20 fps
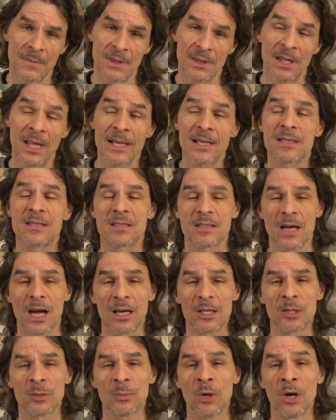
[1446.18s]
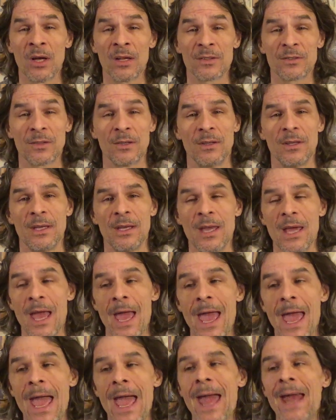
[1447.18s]
Like soccer balls.
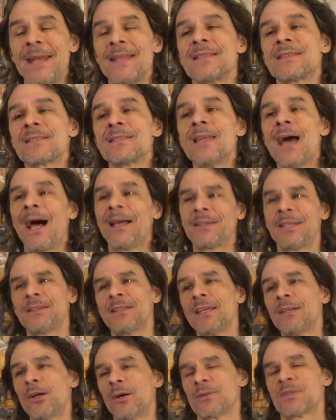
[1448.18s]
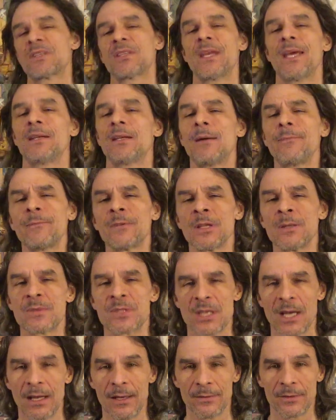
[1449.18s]
And it's not that they don't stand up for
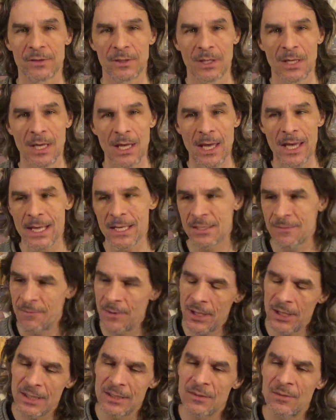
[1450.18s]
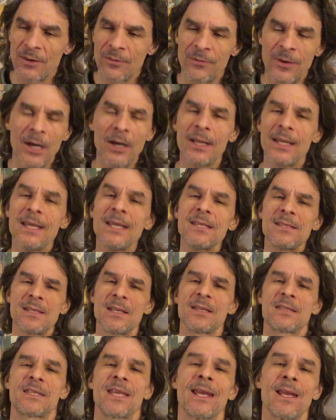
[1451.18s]
themselves. They're very easy
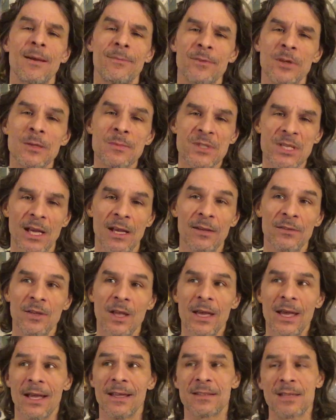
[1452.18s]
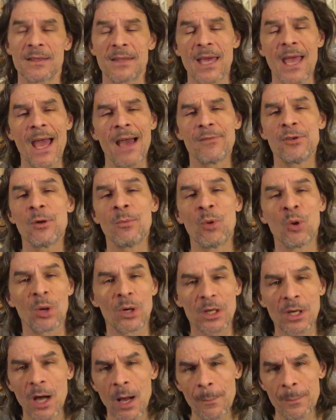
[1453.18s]
to stand up for themselves. It's that they have no
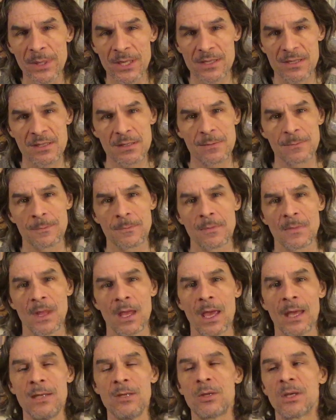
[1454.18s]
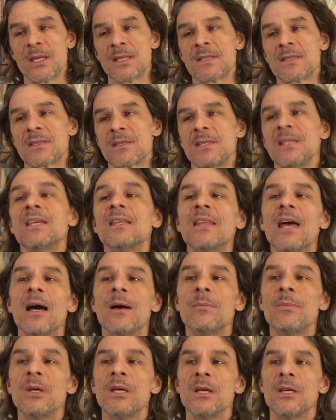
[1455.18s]
moral compass. And you can see
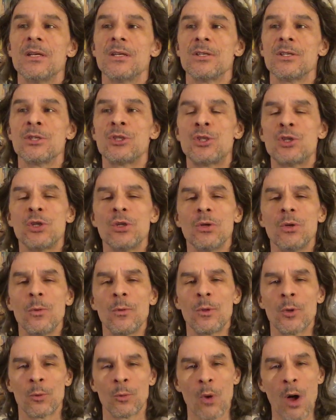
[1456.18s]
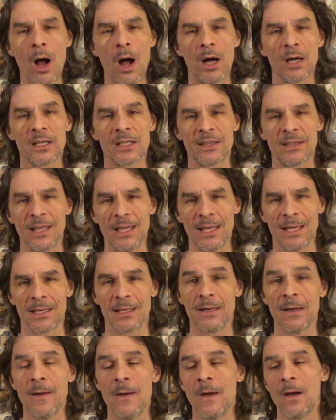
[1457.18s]
them do the wrong
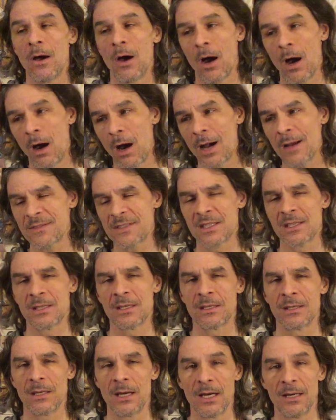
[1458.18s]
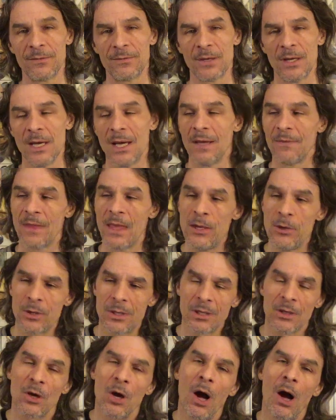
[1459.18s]
thing often enough that you
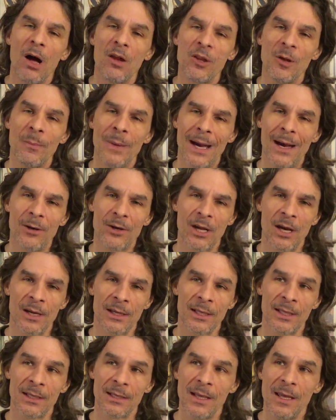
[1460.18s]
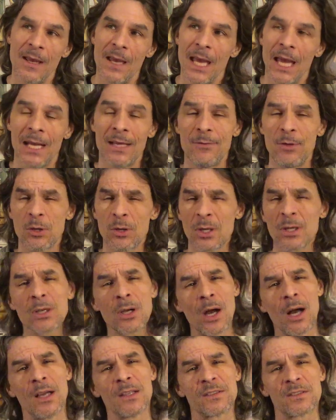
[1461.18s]
can call them out on it. And if you can
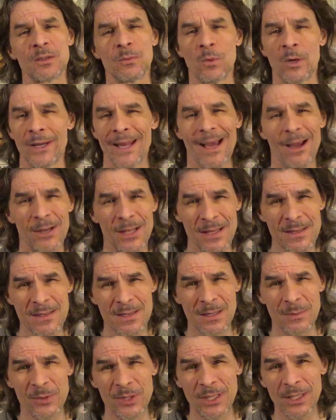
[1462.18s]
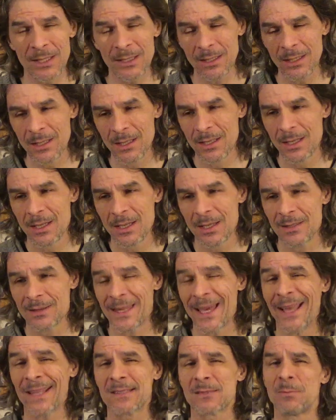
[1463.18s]
call someone out on something,
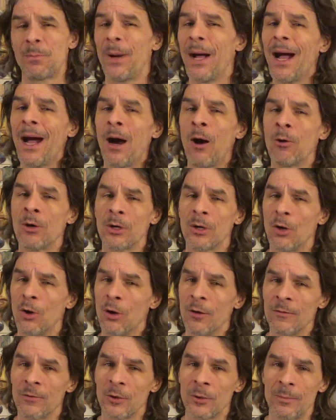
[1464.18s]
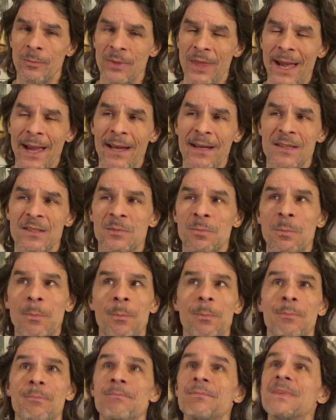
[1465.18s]
that's power over, that is
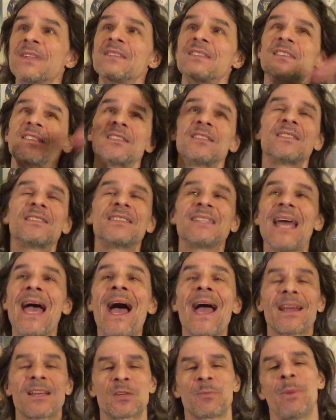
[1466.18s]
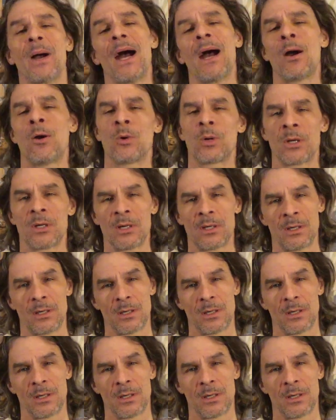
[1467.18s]
stacked power.